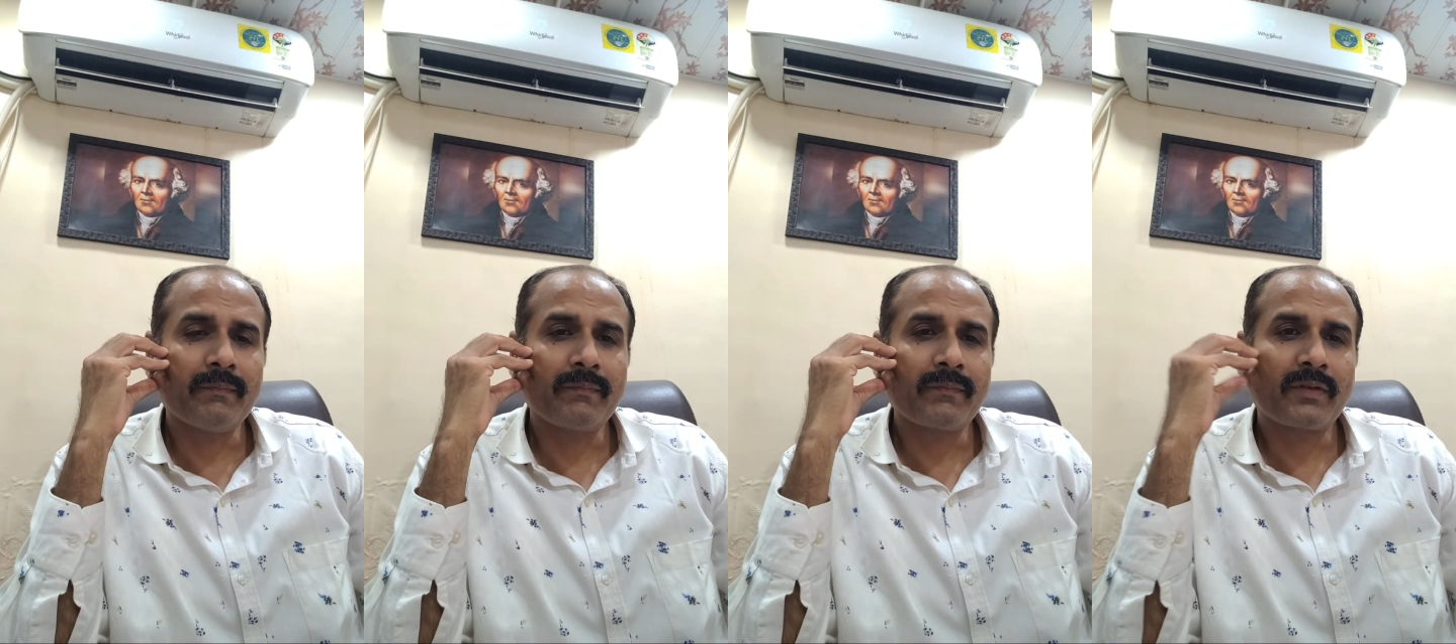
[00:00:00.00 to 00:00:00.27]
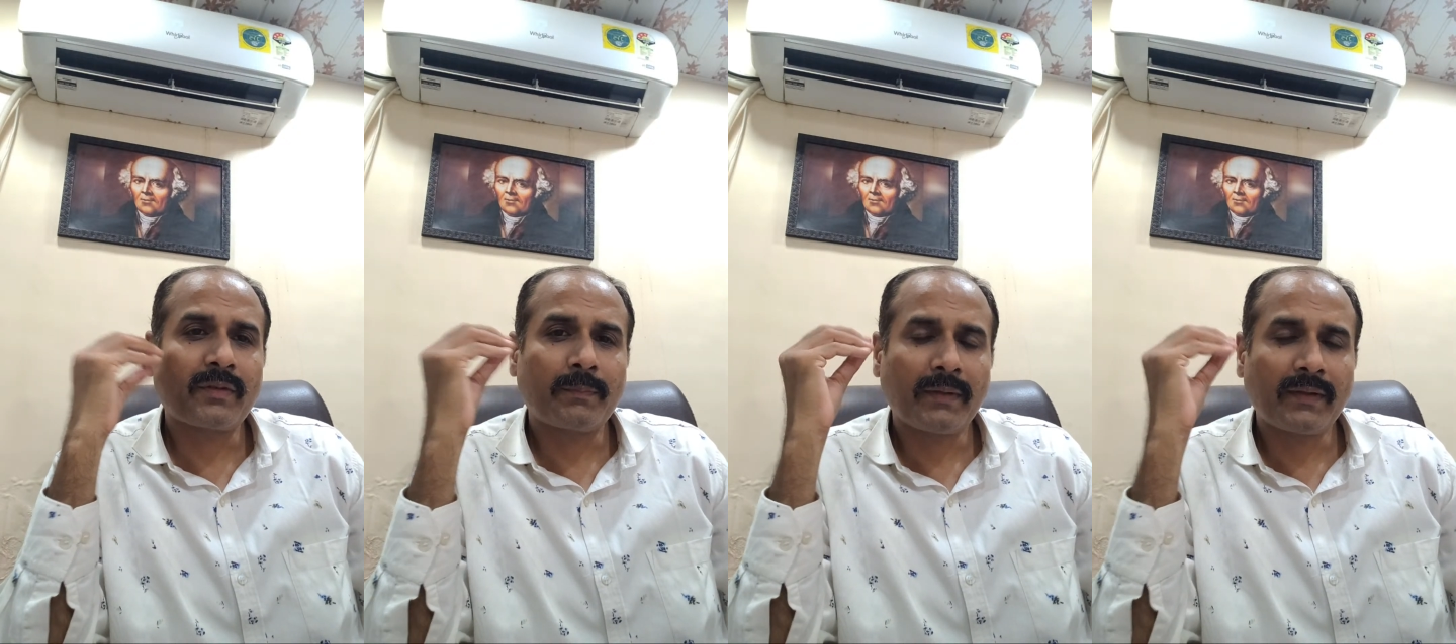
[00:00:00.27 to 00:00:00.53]

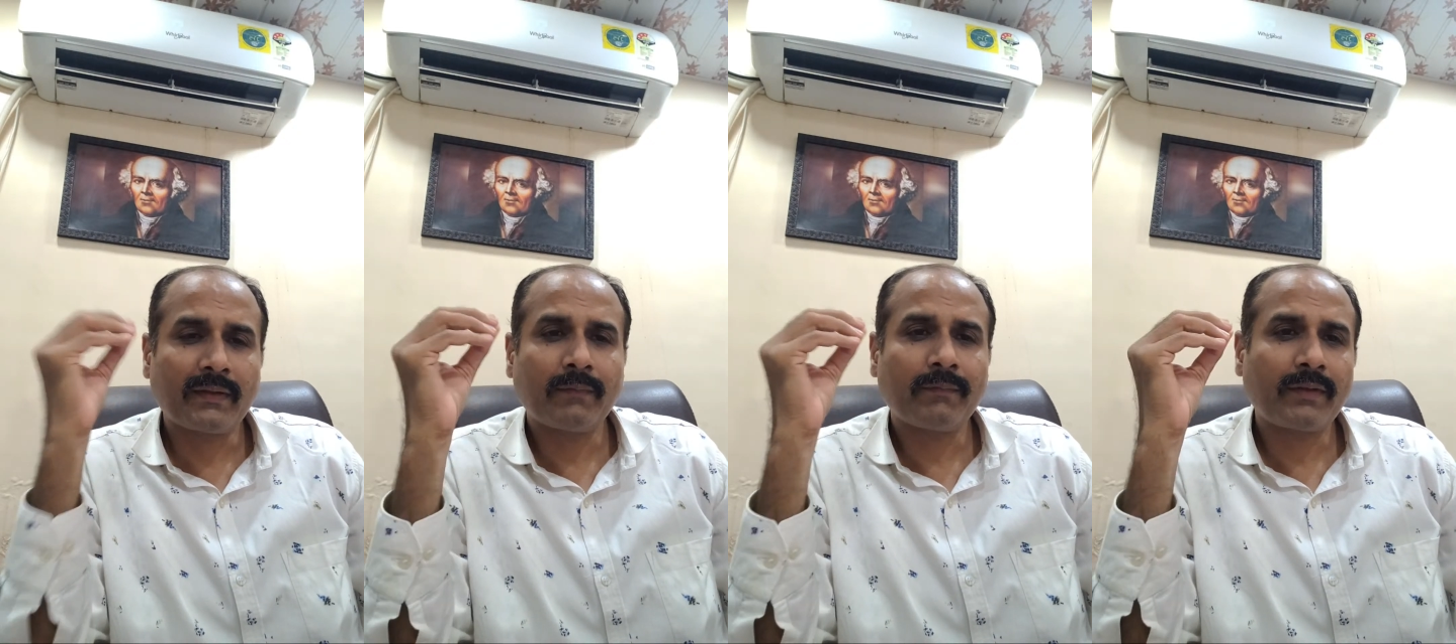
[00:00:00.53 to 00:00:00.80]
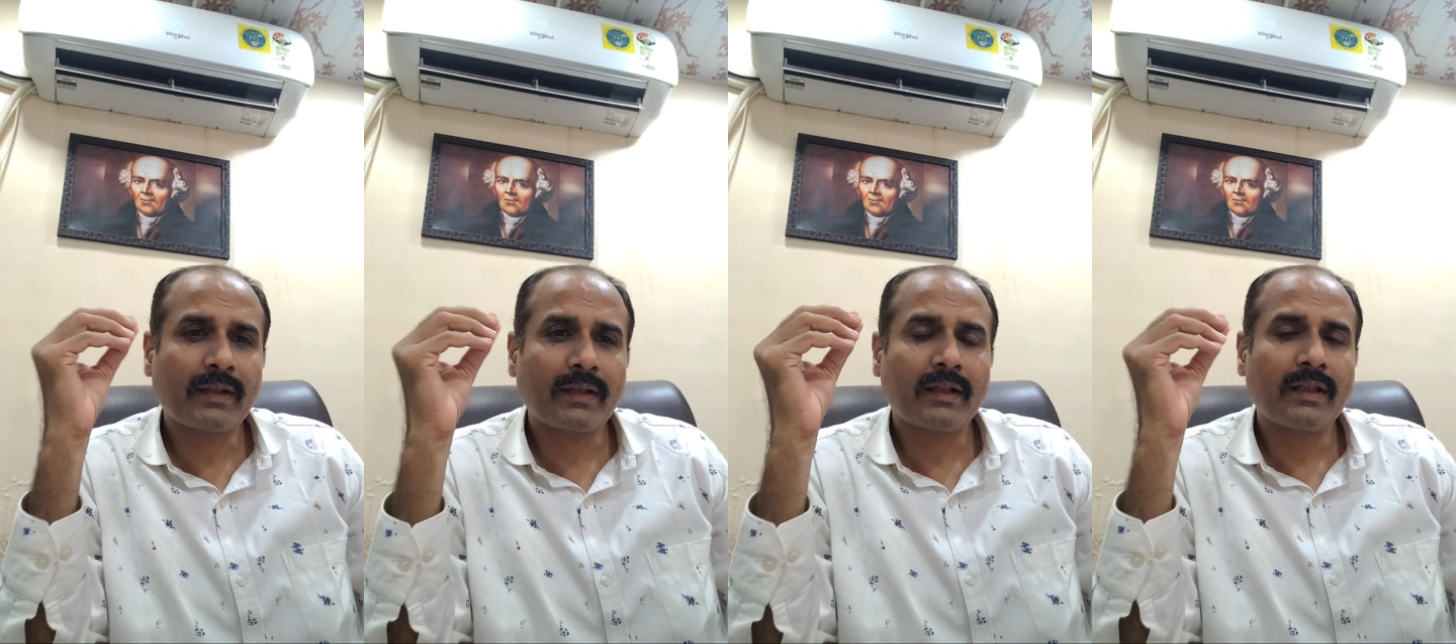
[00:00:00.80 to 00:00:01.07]

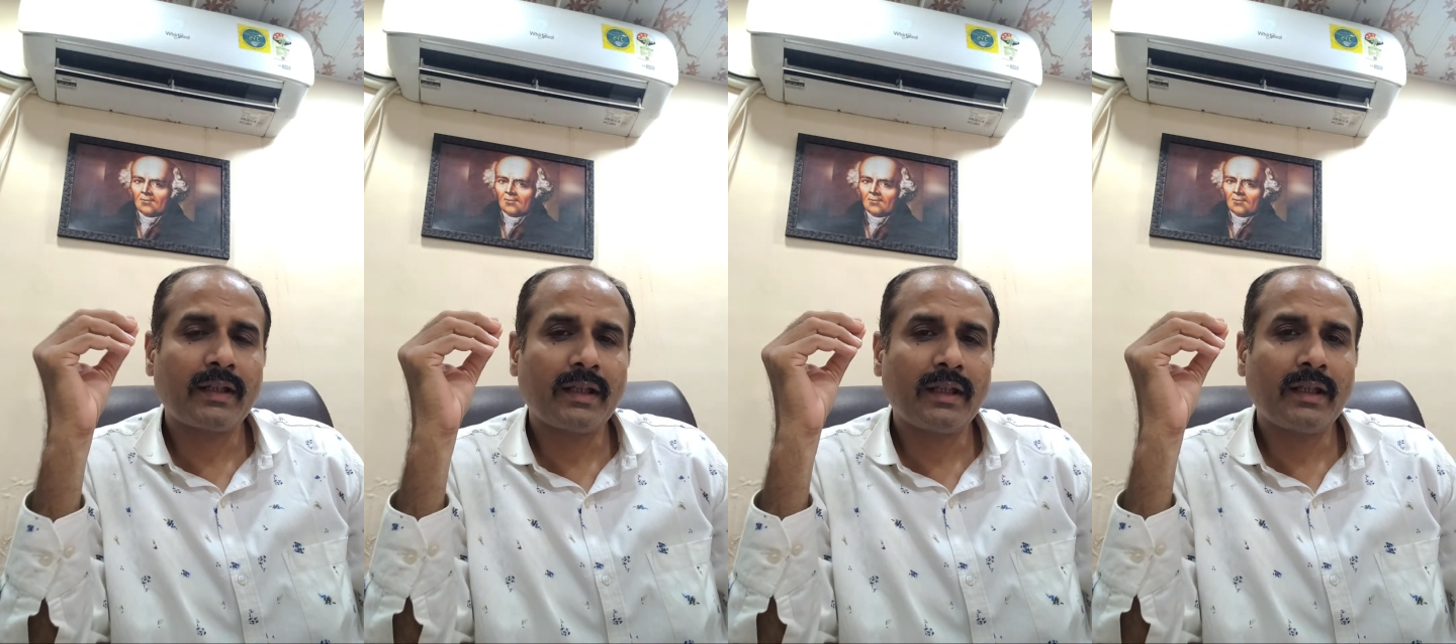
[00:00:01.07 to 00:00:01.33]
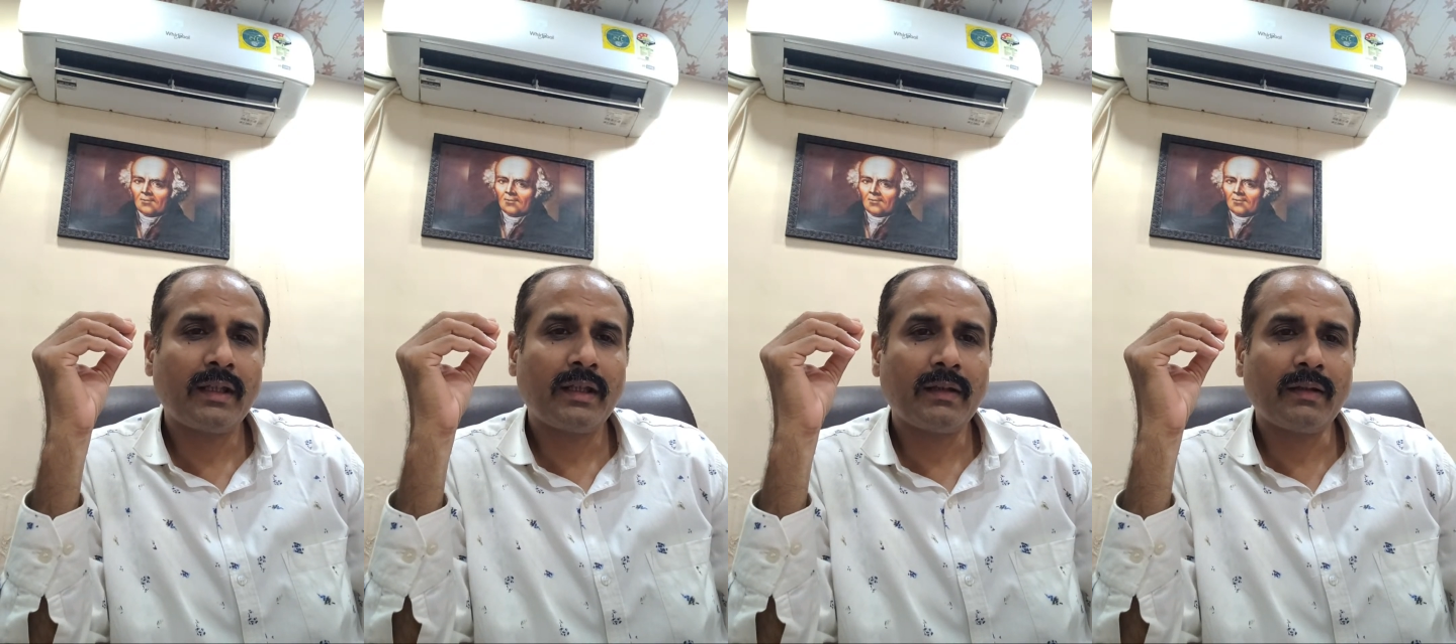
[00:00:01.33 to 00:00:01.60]

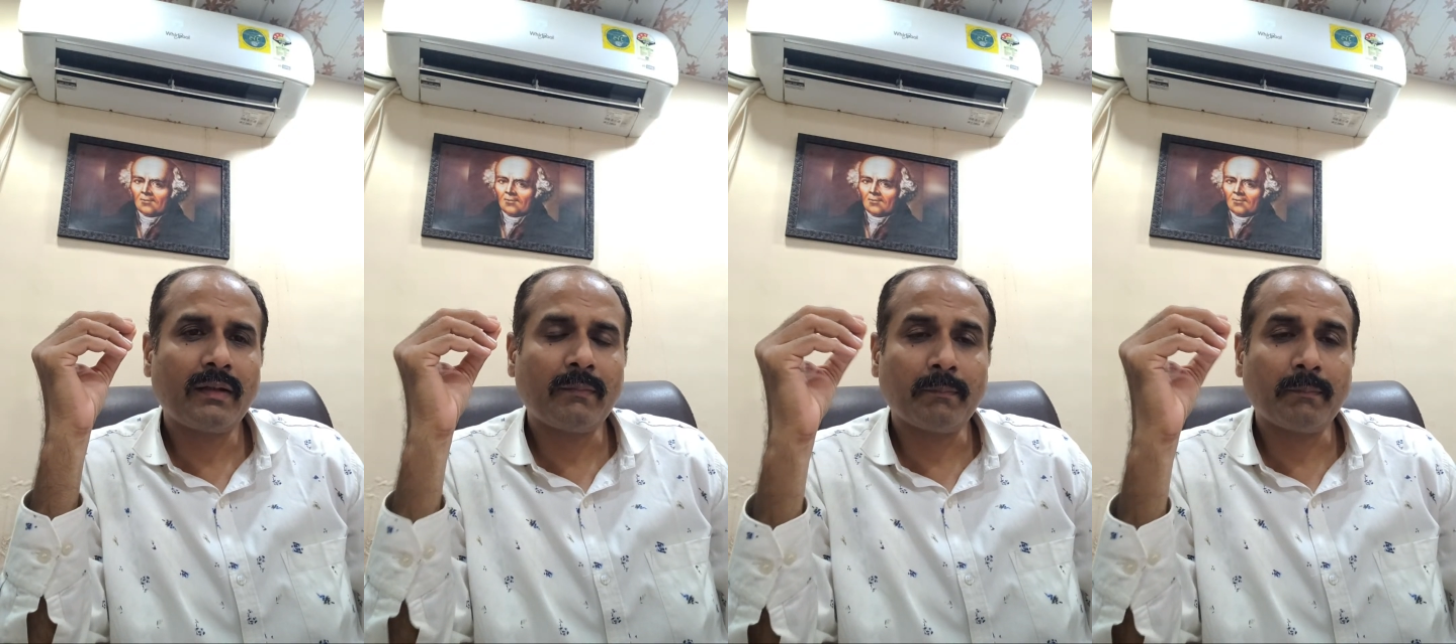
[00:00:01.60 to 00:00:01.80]
specifically